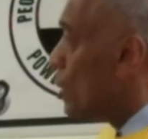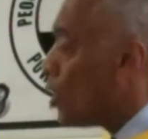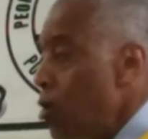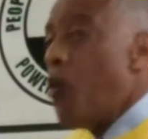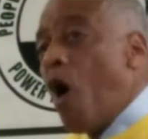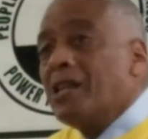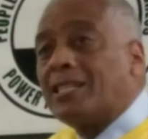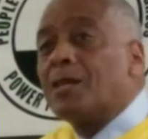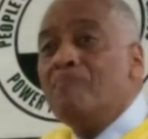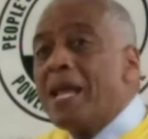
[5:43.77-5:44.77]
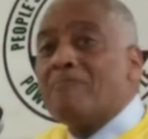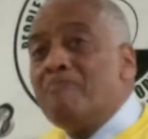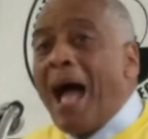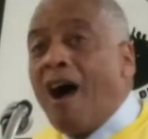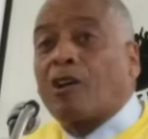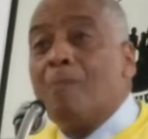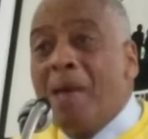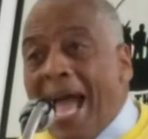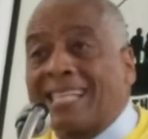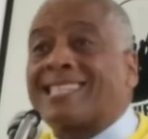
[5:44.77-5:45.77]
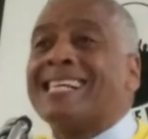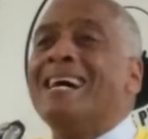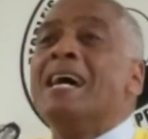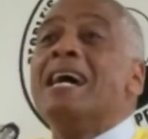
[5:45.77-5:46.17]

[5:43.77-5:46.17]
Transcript: You wanted to meet Malcolm X,